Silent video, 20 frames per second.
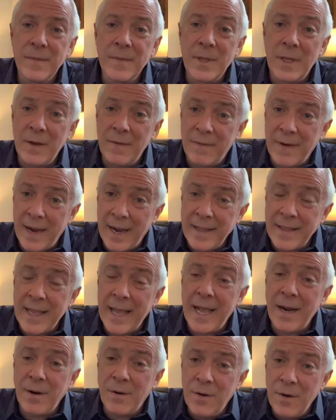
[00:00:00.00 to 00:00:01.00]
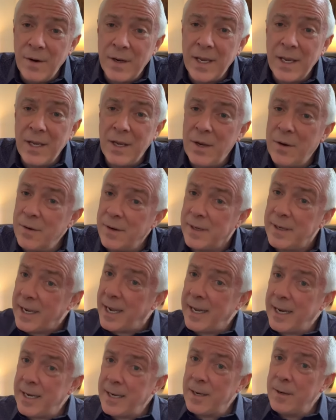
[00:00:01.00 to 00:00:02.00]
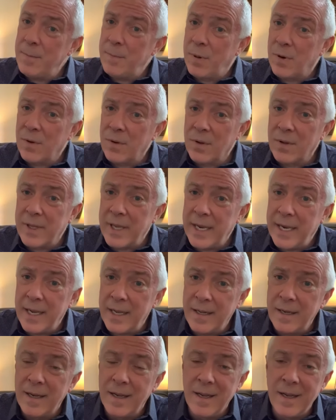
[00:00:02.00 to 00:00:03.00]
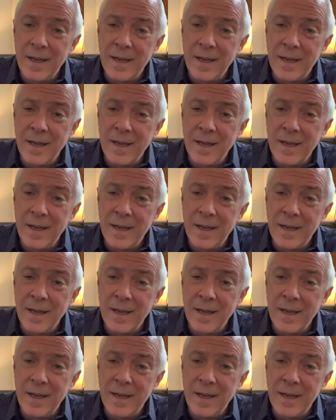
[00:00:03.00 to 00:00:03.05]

Do you find that hooking you and getting you pulled in